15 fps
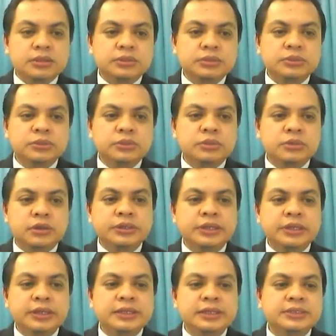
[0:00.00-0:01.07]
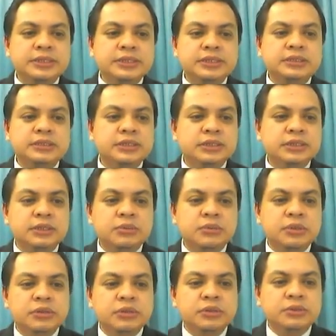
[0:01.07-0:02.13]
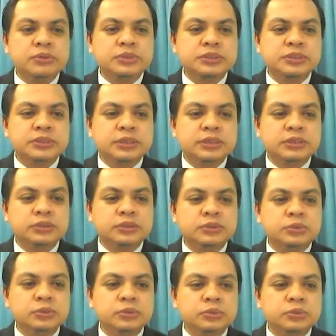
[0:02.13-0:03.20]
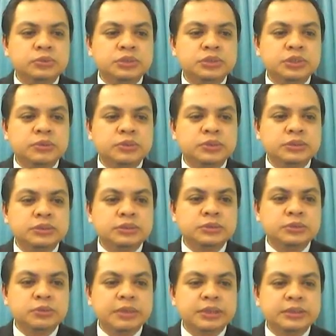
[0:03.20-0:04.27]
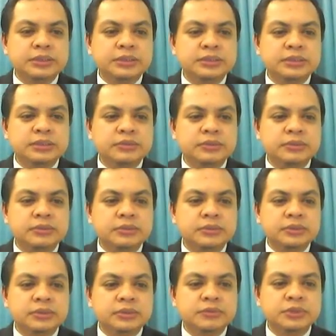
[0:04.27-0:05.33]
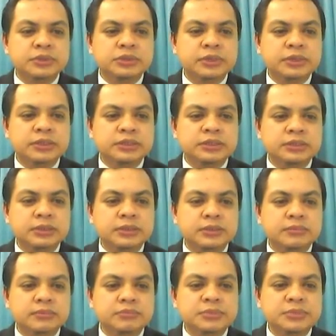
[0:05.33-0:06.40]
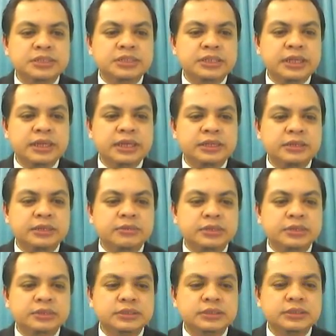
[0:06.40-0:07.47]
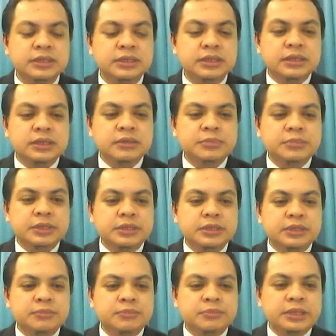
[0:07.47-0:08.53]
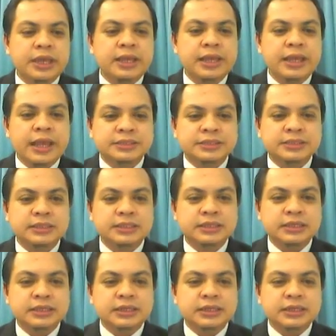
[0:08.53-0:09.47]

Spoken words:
So on the analysis, we use two methods. The first one is PCA and the other one is BLS.